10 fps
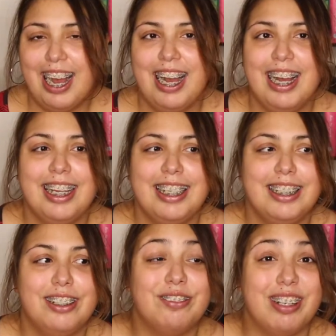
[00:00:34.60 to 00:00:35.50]

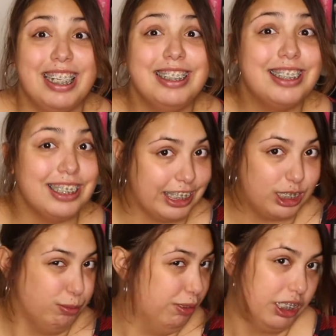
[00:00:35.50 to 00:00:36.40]
I read
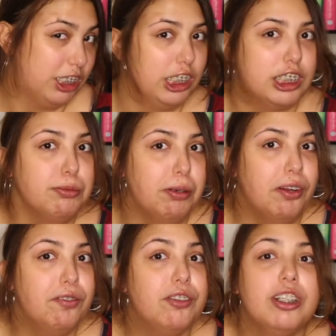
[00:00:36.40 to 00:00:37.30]
six books this
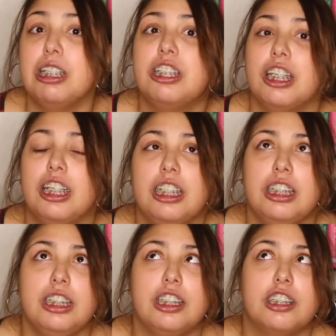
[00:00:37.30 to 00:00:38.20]
month, which
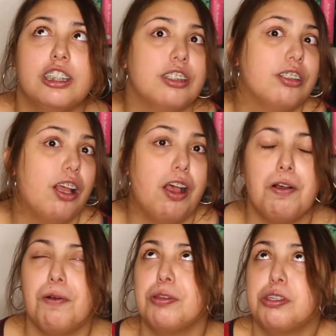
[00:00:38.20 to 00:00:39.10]
is
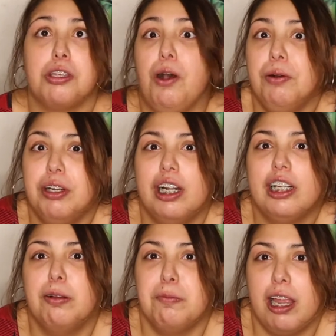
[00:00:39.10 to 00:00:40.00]
so good
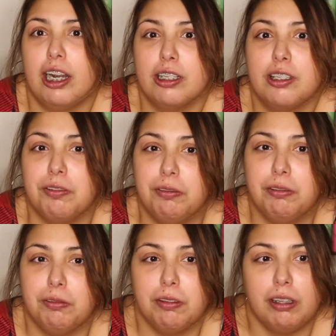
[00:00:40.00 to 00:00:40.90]
compared
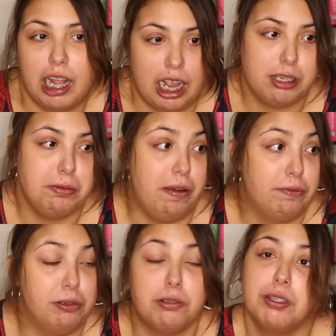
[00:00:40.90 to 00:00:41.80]
to last
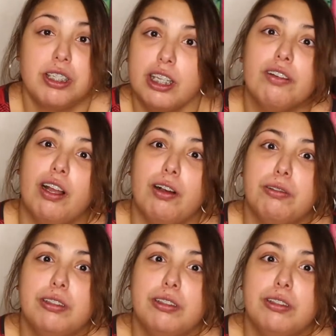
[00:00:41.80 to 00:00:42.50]
month, which was zero.